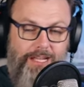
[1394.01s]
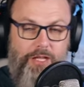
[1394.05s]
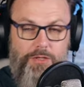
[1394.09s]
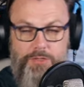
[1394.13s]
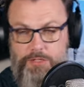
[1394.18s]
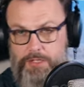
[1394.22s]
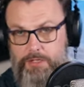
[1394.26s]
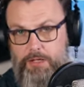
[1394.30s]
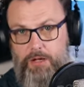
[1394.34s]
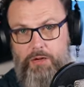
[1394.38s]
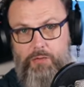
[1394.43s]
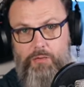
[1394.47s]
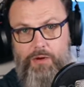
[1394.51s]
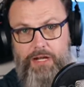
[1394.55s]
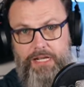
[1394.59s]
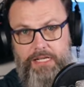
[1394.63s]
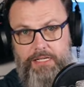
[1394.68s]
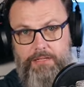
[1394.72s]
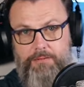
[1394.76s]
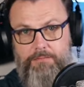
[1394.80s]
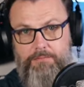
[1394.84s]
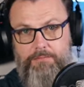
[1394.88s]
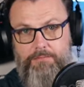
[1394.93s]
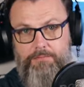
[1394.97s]
that goes a
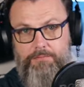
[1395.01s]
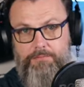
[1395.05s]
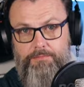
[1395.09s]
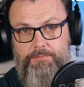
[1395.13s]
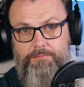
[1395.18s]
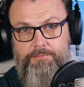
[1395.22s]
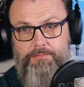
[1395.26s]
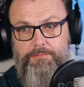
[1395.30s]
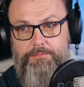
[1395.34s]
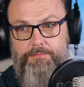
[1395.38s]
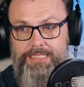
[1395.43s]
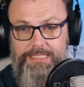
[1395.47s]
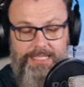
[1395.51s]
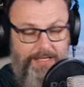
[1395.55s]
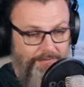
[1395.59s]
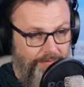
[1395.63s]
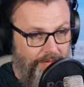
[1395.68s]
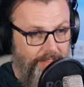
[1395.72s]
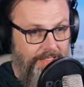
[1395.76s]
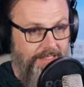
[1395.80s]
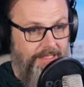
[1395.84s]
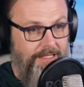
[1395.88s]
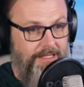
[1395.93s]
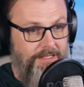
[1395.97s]
long way.
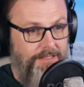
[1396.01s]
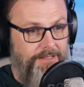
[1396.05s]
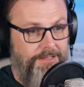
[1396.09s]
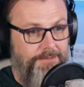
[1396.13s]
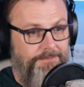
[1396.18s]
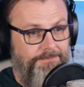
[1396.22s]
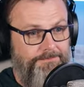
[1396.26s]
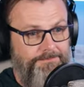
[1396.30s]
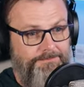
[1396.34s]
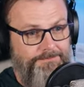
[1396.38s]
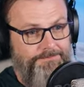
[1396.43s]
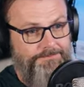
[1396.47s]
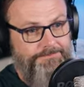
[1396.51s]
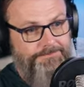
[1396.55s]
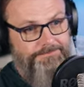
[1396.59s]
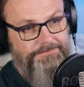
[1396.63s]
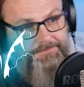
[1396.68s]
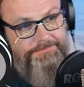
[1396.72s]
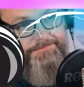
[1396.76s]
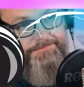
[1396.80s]
It definitely does.